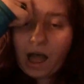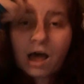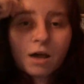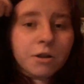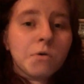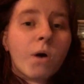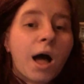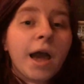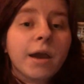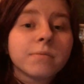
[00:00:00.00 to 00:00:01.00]
I don't know
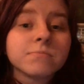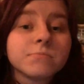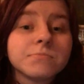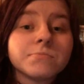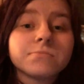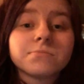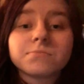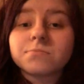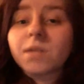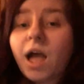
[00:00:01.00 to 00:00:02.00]
why.
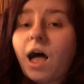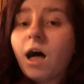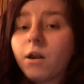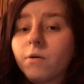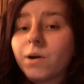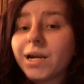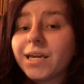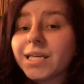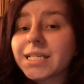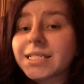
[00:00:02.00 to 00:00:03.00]
I don't know what it
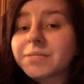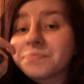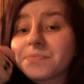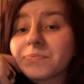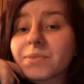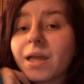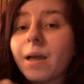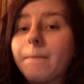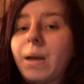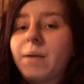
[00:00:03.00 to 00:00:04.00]
is.
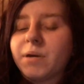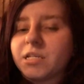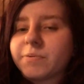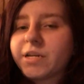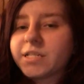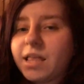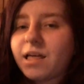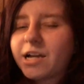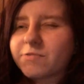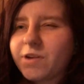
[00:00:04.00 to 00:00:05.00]
Maybe it's because I
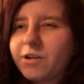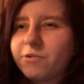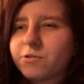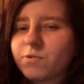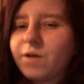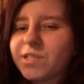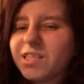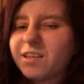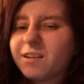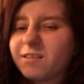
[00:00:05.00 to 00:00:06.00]
liked raccoons when I was
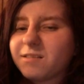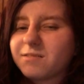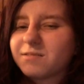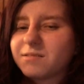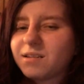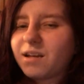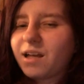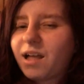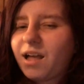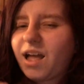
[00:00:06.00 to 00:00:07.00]
little.
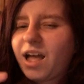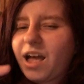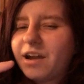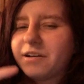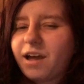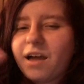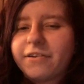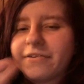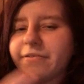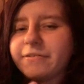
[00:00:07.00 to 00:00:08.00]

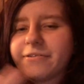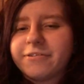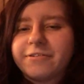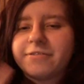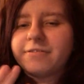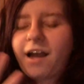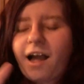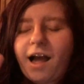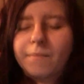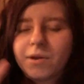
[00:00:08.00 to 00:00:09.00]

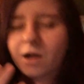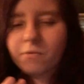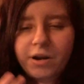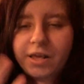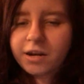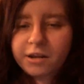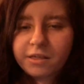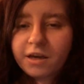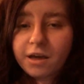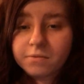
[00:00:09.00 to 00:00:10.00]
I'm not reading
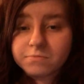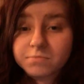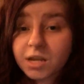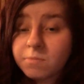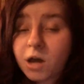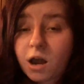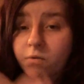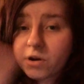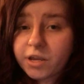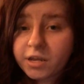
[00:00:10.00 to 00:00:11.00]
into that. I'm
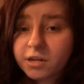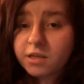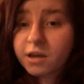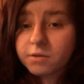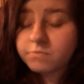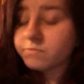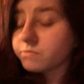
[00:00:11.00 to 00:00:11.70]
not reading into that.